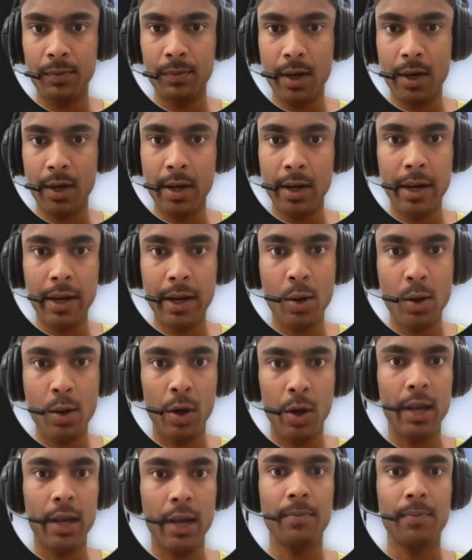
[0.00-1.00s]

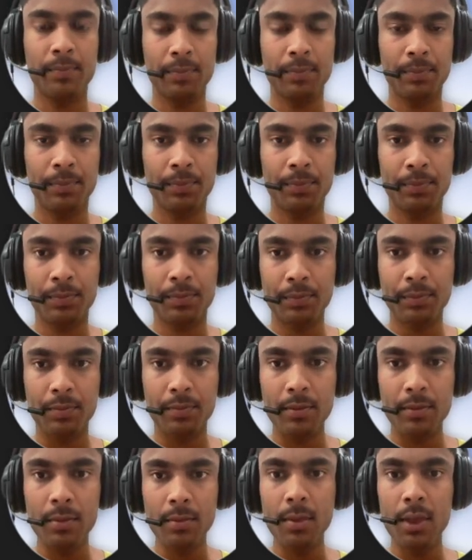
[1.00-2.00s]
read-only,
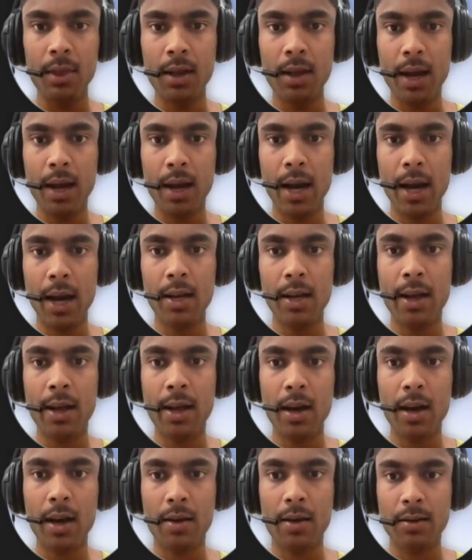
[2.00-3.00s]
and there
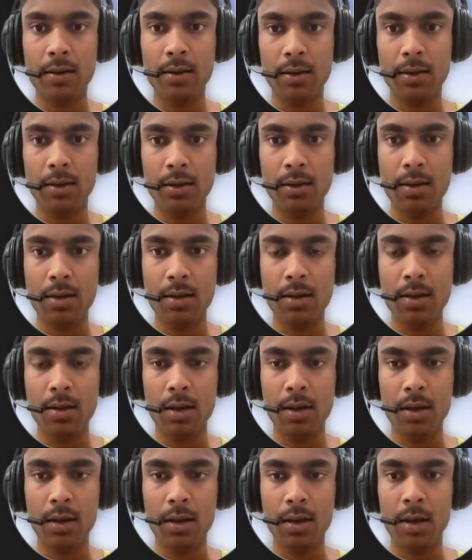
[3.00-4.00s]
are
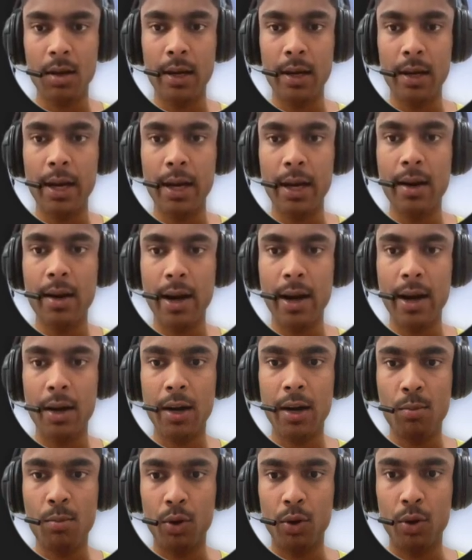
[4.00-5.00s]
read-write
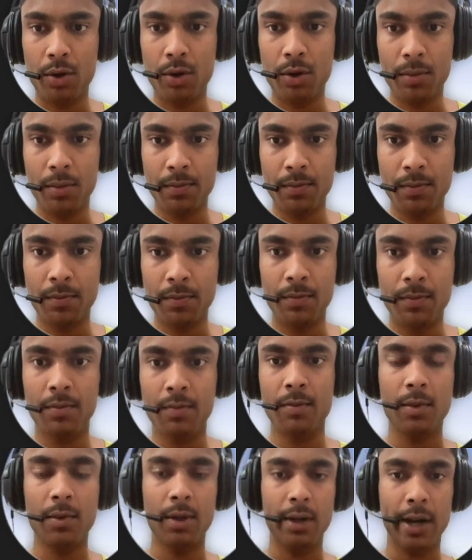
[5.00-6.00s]
both
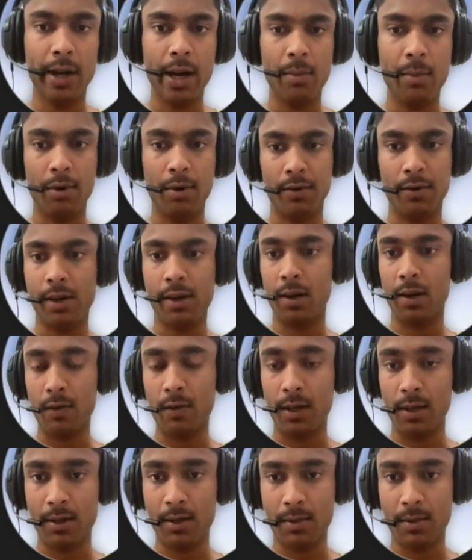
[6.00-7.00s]
type of
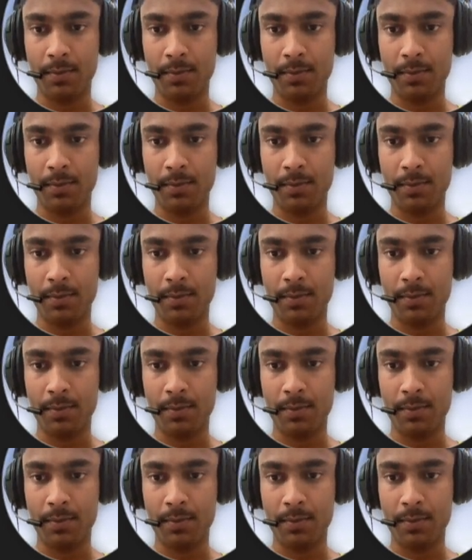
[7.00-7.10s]
servers.